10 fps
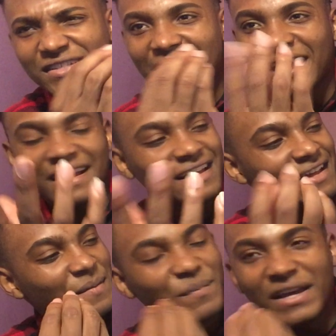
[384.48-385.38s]
like,
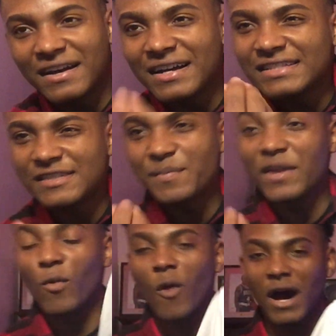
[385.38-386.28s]
because it's
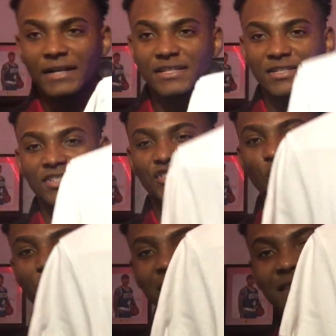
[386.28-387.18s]
been washed so many